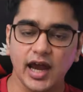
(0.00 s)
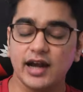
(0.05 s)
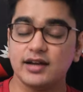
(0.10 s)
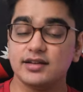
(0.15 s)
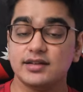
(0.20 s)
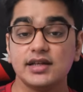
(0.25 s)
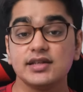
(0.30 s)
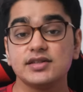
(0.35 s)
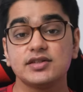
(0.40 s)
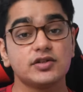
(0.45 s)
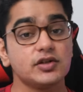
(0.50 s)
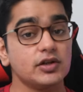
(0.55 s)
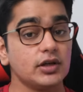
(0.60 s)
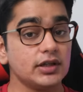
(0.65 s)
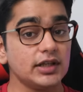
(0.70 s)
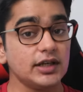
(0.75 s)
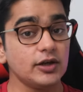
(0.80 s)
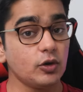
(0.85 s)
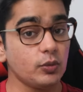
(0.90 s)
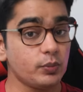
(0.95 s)
and this
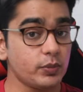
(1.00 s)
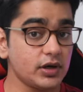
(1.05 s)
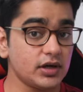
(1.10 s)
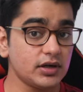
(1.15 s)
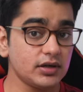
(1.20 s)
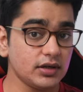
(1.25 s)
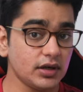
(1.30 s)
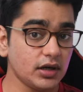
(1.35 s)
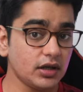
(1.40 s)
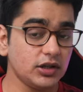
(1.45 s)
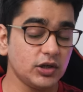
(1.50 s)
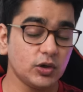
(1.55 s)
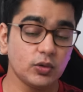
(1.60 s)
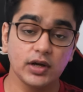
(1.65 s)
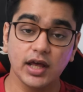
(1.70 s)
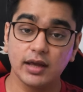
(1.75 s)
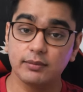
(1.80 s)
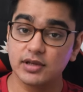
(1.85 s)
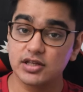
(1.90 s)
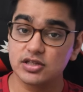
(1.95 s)
really opened a new
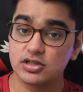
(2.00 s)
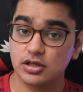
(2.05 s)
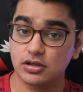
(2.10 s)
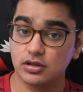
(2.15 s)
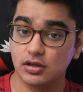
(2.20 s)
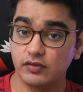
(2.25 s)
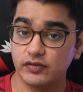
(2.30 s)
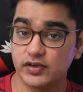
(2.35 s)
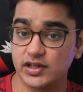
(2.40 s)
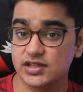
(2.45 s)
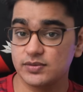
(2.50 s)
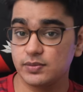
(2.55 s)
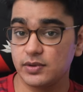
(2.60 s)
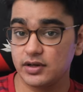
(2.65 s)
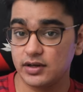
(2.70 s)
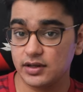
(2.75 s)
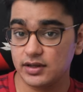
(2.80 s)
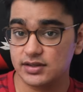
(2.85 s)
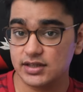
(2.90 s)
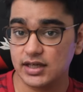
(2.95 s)
dimension of
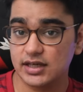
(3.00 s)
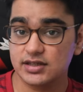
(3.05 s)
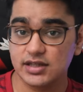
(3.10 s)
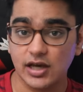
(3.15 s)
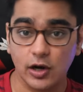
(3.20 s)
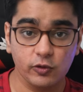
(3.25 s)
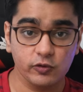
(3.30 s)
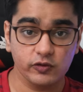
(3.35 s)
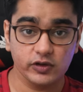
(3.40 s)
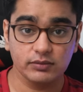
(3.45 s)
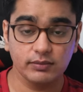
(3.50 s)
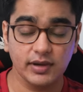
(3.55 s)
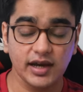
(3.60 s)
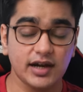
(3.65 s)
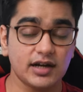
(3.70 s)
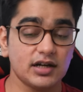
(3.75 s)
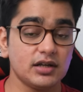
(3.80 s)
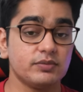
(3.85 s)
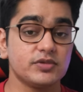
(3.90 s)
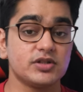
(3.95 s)
experiencing sound with
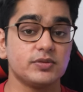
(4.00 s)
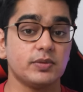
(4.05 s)
my Adam